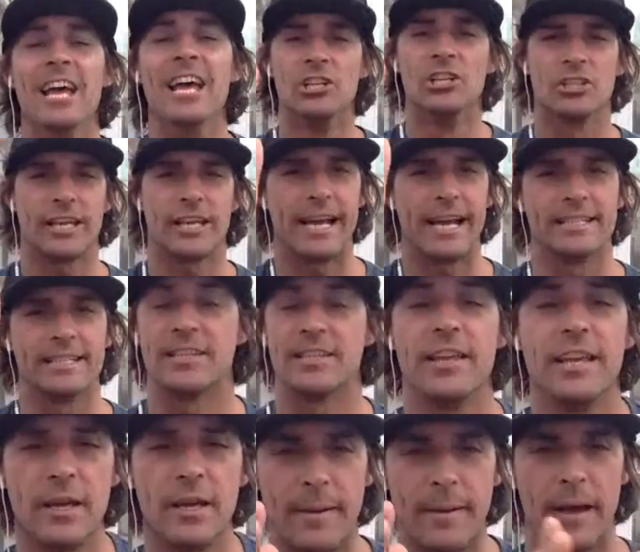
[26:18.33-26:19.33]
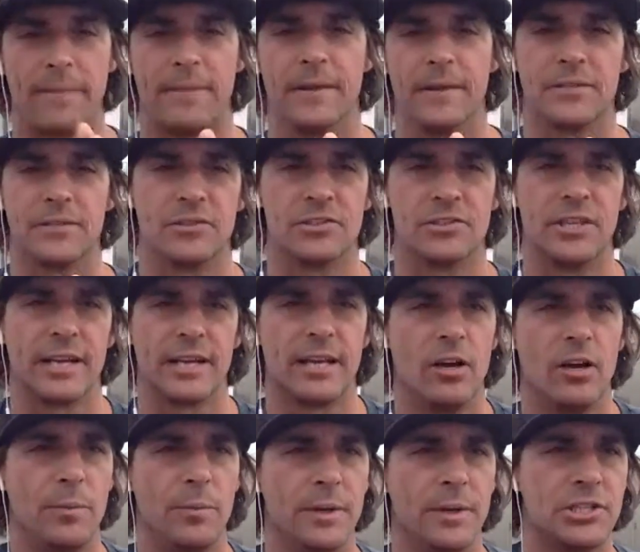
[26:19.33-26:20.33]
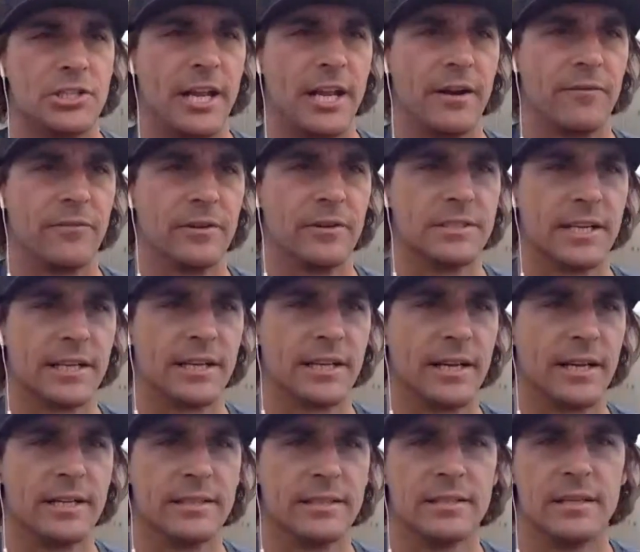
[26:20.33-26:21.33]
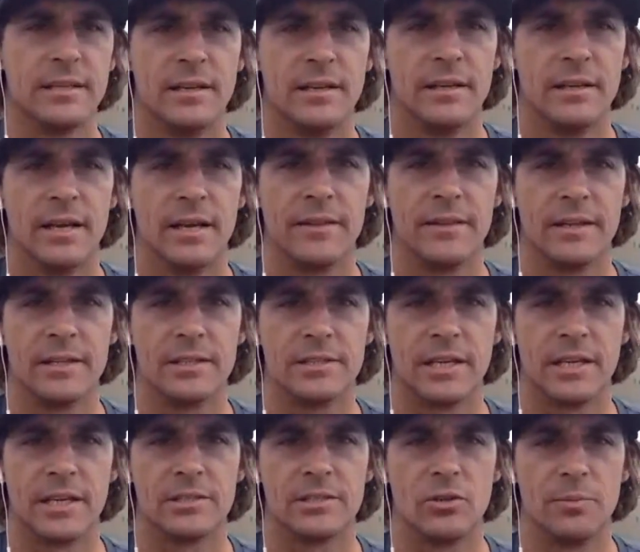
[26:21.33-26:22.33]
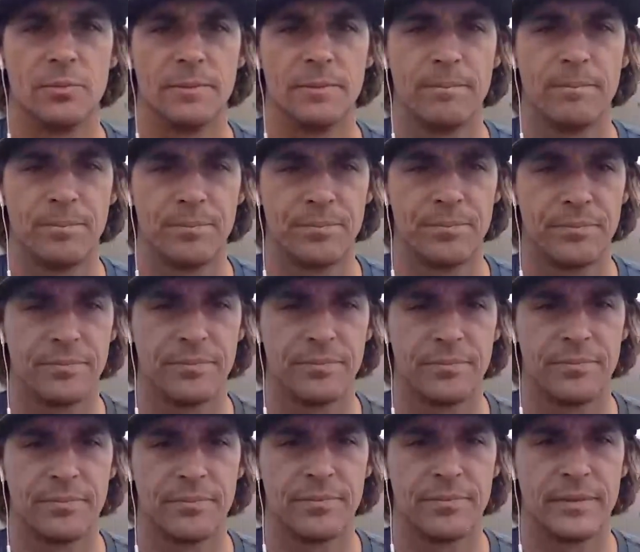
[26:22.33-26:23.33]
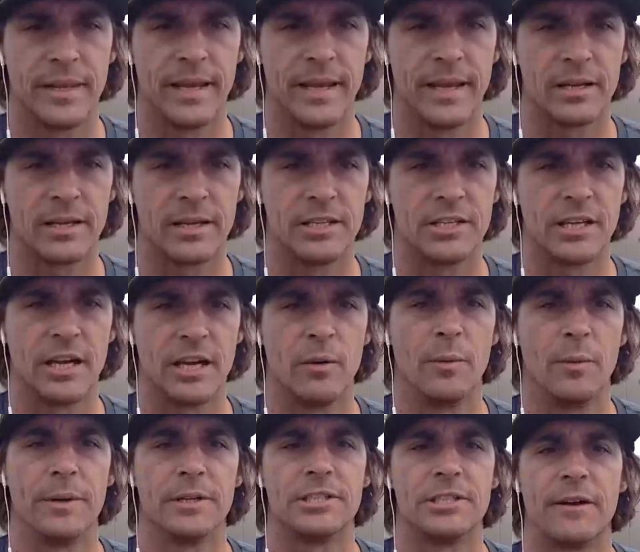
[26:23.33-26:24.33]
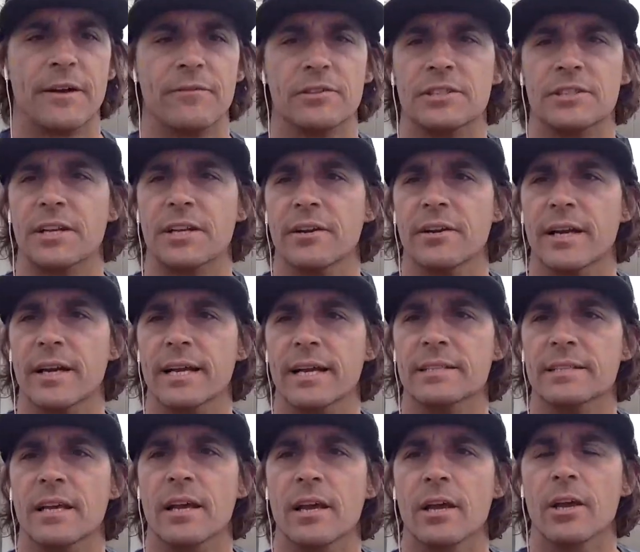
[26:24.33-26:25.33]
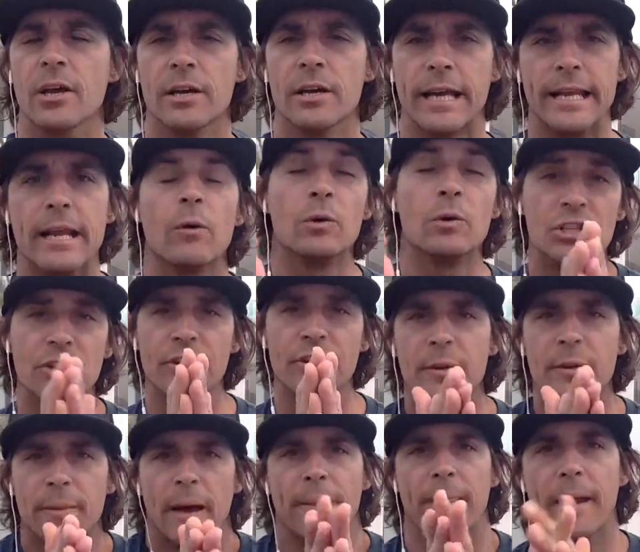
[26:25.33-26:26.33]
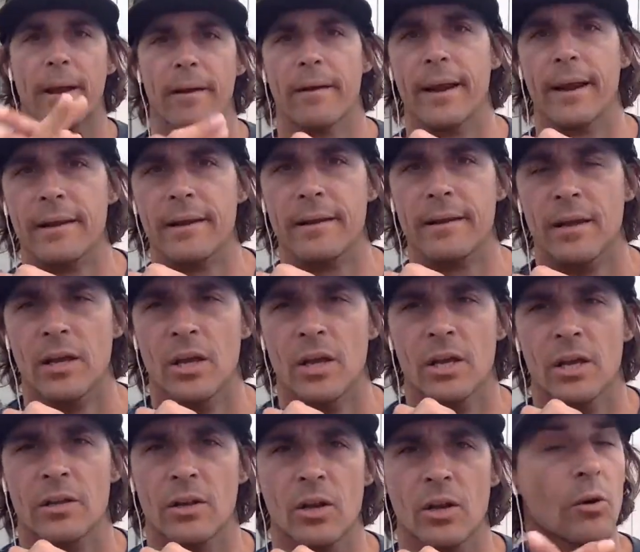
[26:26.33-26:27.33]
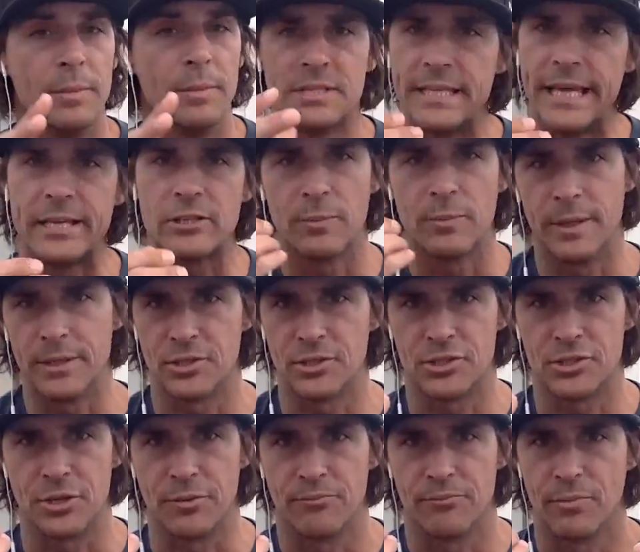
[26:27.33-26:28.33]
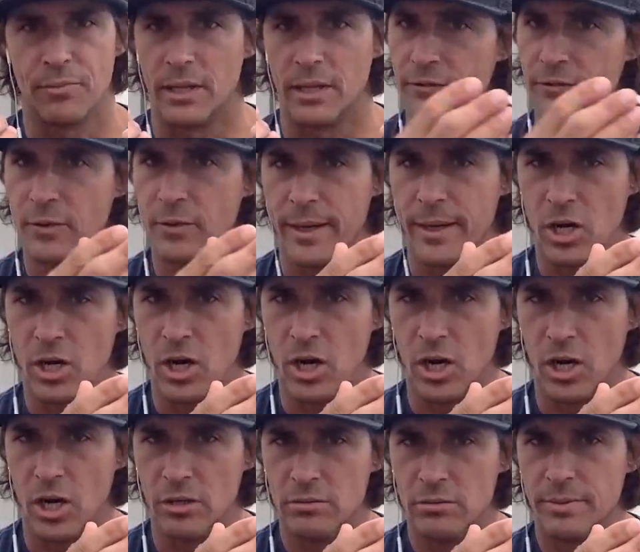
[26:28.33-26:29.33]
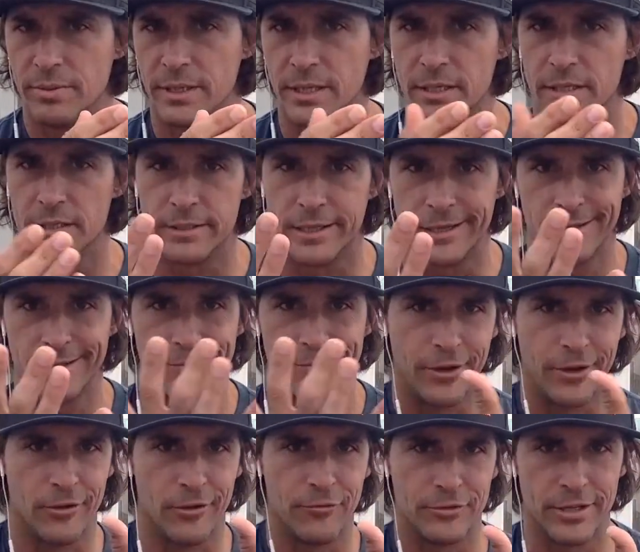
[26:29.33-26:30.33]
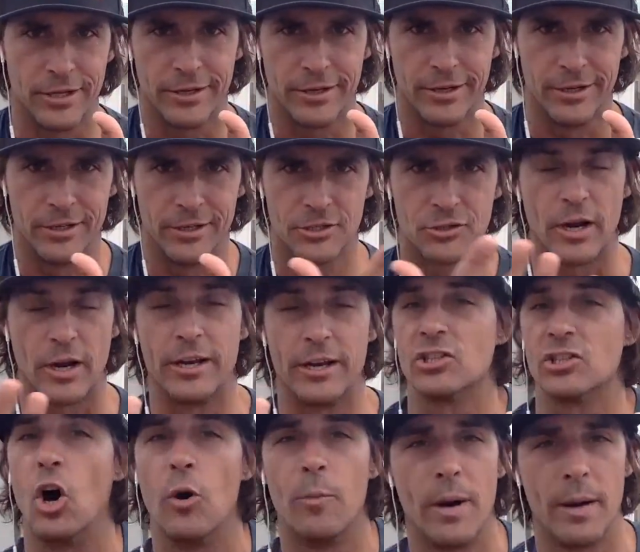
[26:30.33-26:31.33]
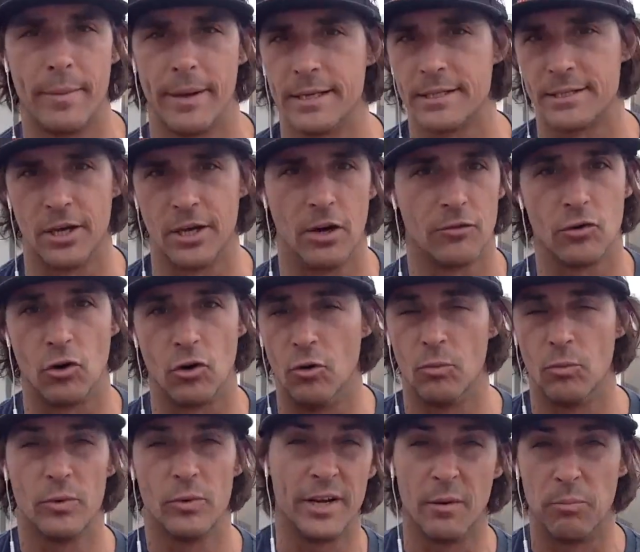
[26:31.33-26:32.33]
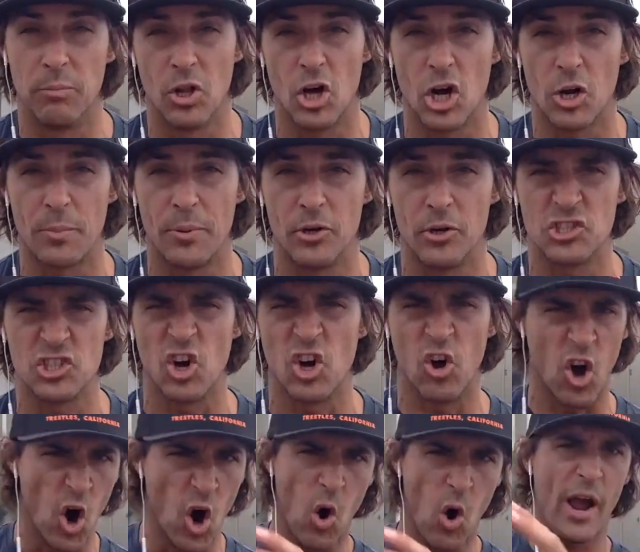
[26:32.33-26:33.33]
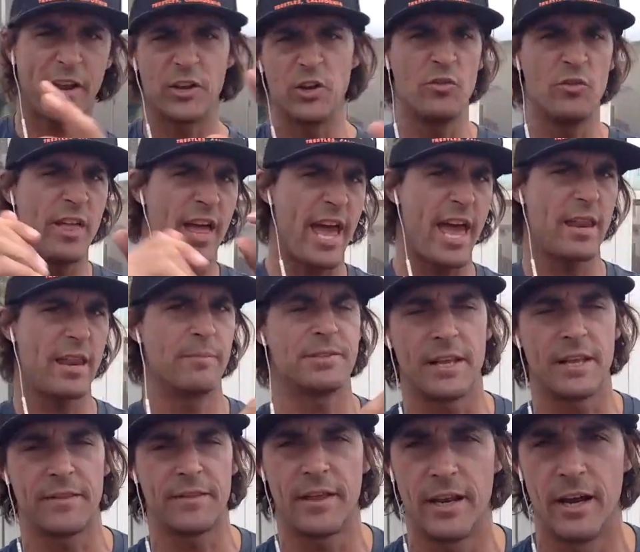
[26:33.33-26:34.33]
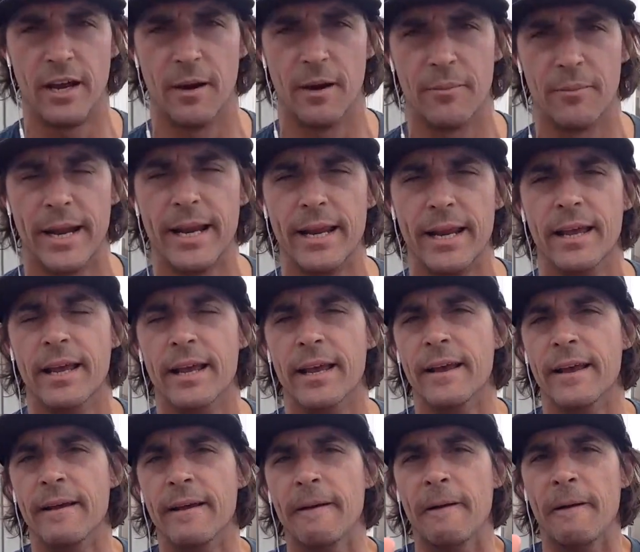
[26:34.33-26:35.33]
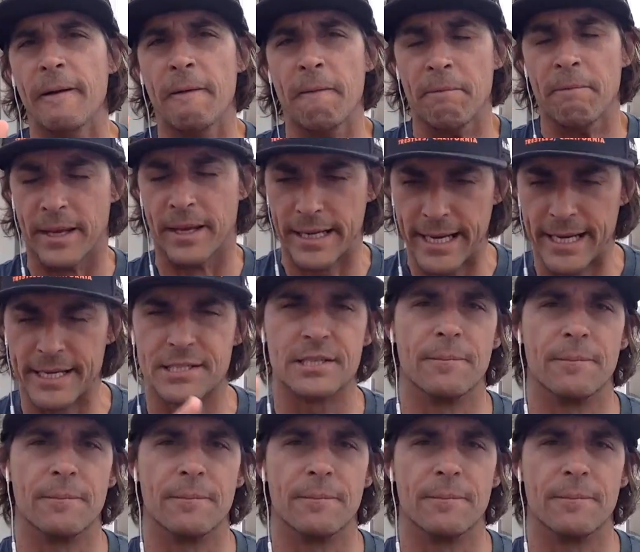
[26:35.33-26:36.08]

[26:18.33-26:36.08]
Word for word: so guys, think about this for a second. I'll open a chat here for a second, guys. I think the chat's open. Yeah, okay. I'm opening chat for a second here, guys. Okay, now I want you to think about that, right? You know, mistakes or mentorship. I lived in my car because I failed for 10 years trying this all by myself, going reading a blog post and going, oh, I can do that and set that up, right? Now, guys,